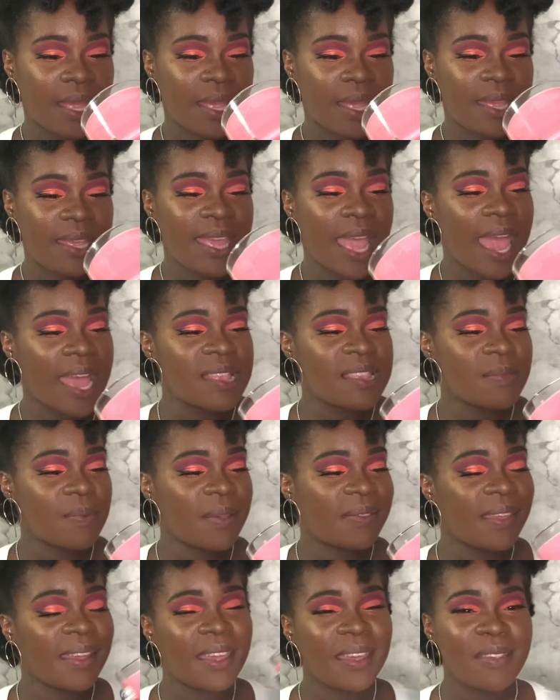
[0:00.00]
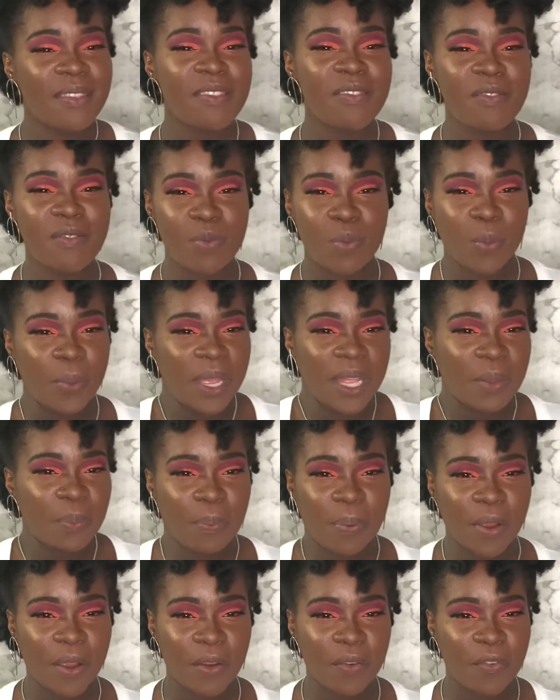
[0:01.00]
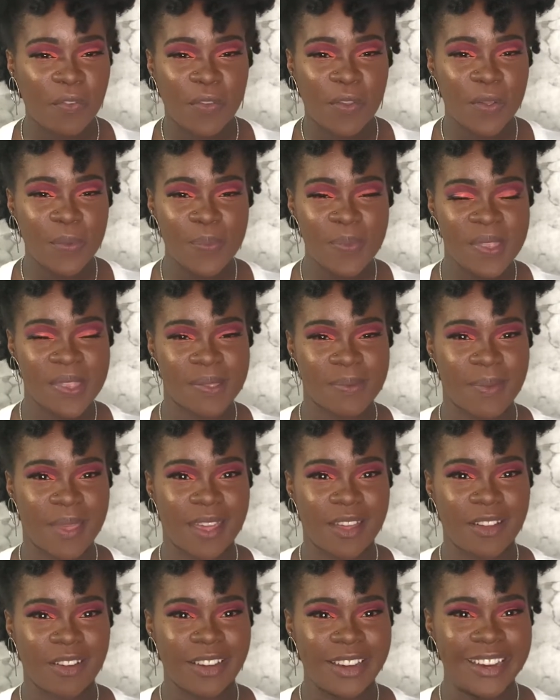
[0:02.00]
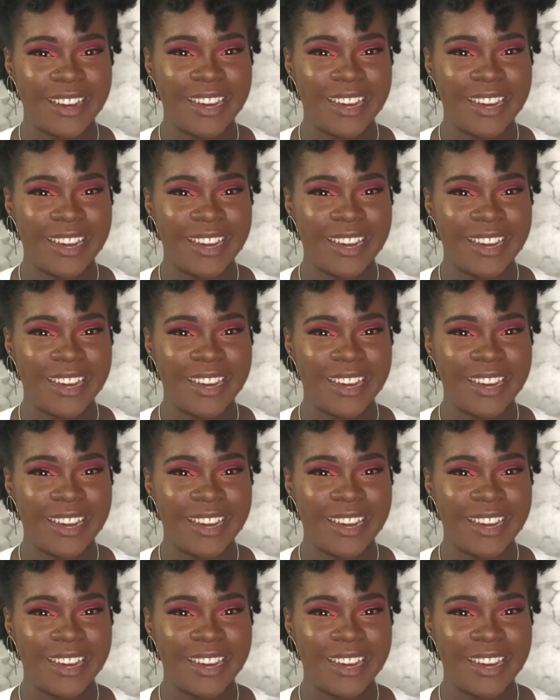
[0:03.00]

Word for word: yeah, it smells like a sweet perfume smell.